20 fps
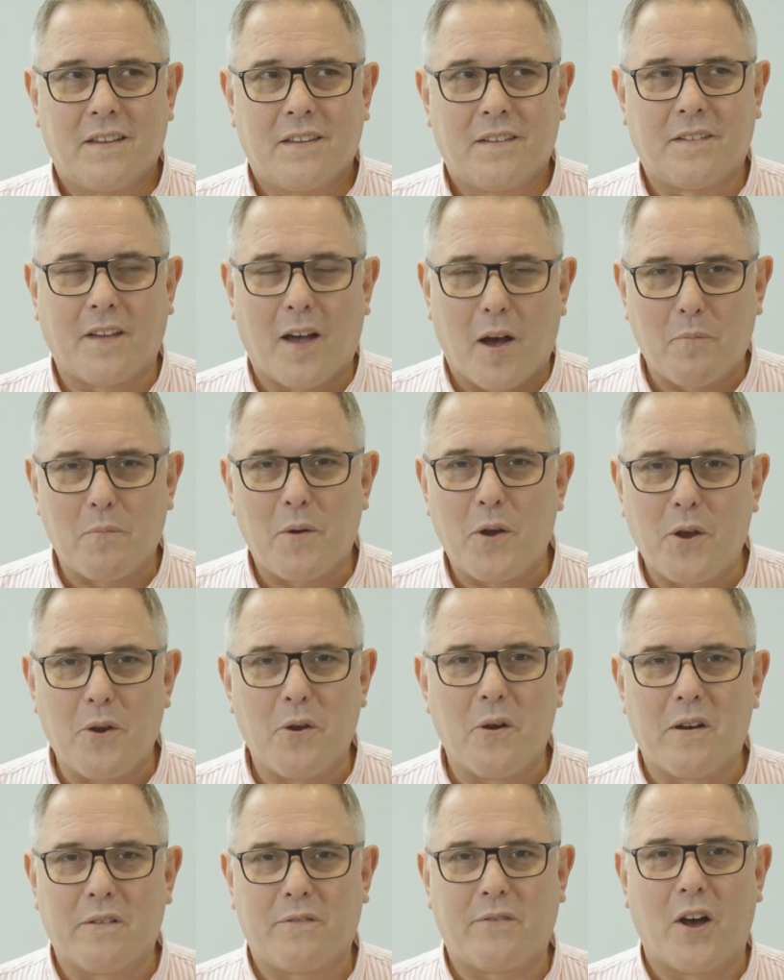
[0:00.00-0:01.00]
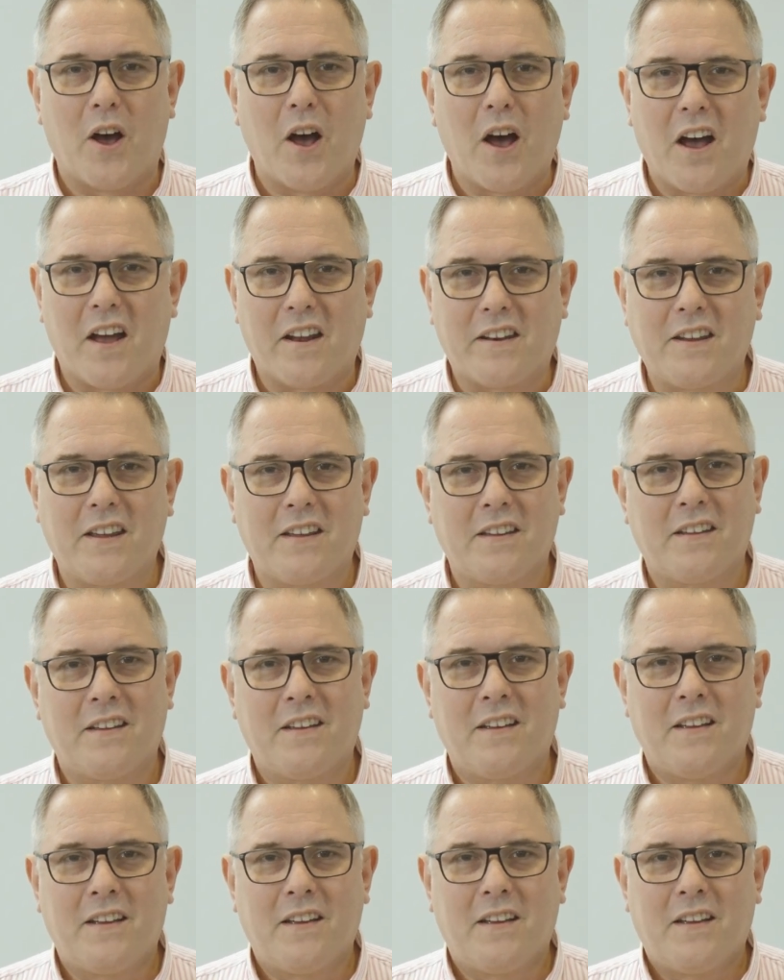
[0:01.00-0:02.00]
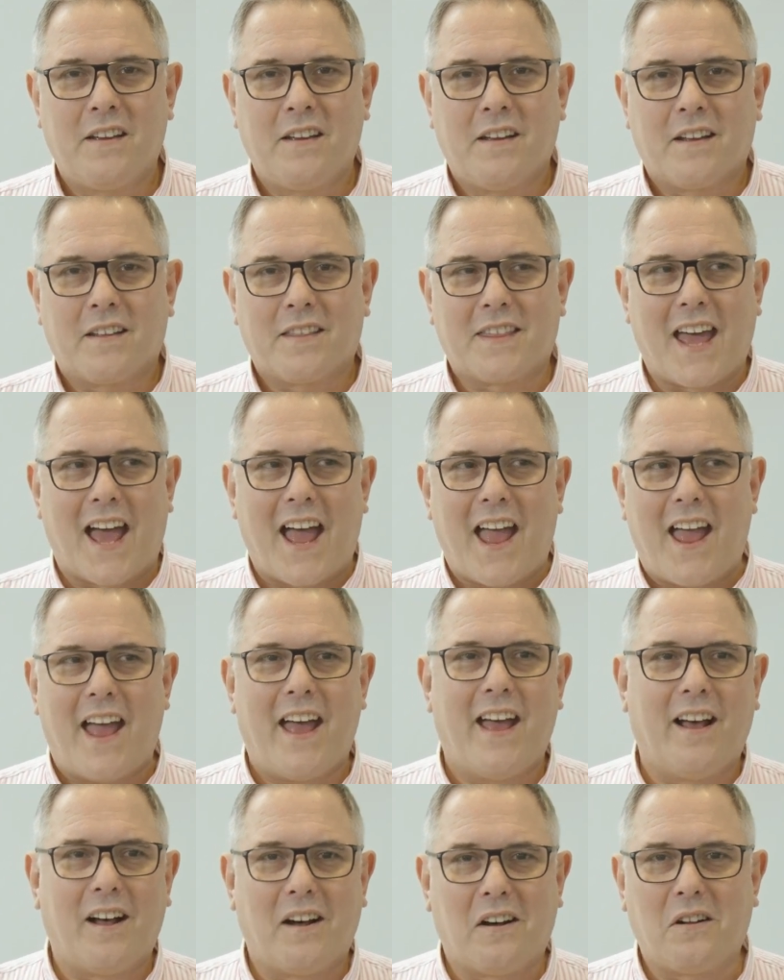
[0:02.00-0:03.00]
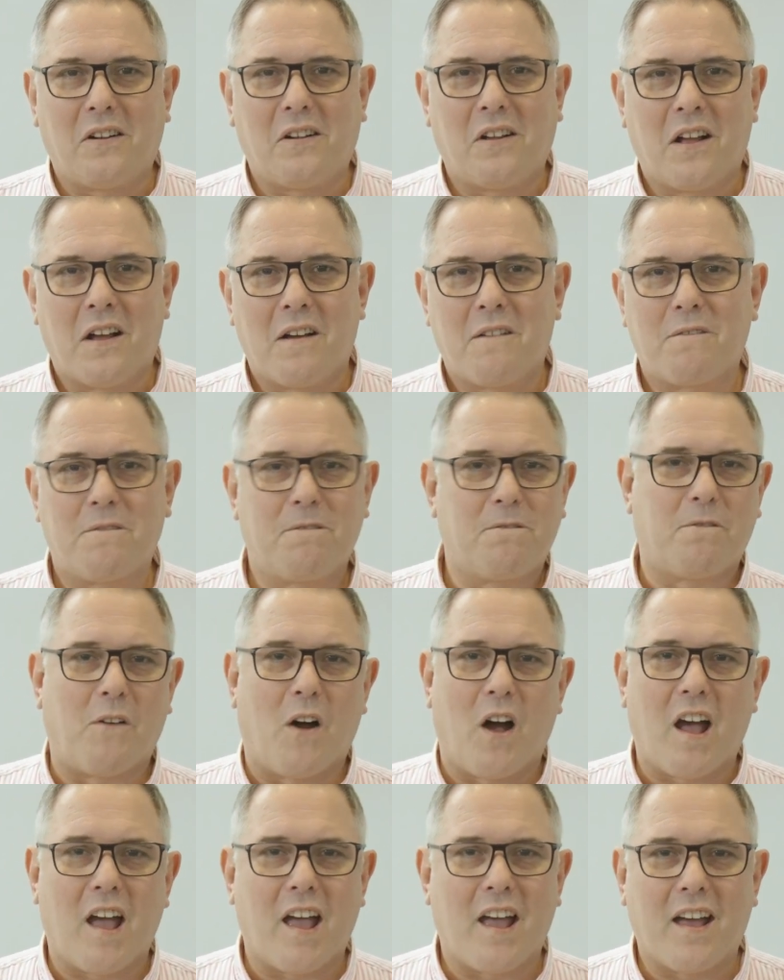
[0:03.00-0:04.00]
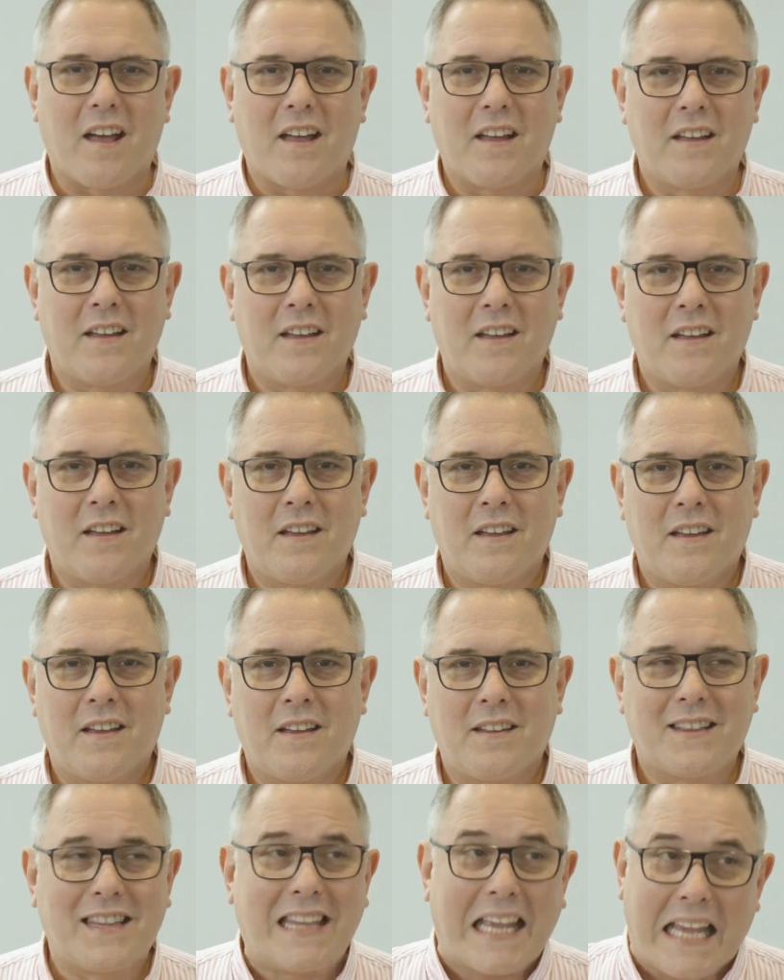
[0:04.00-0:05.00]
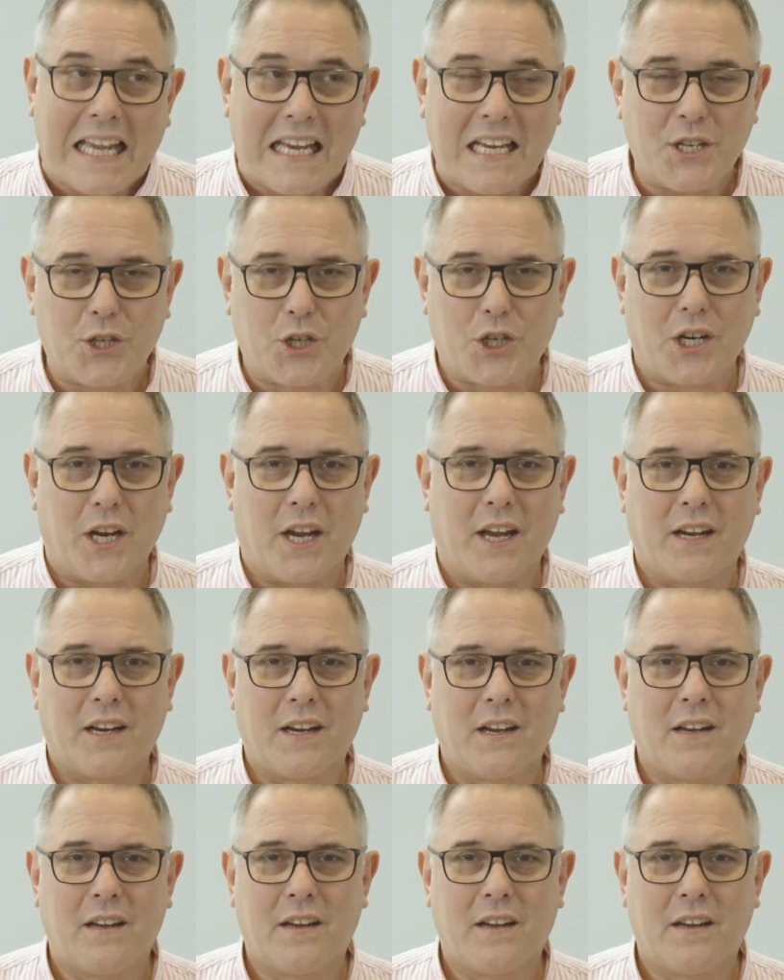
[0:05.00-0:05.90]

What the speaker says: Some who have heard that hell fire preaching.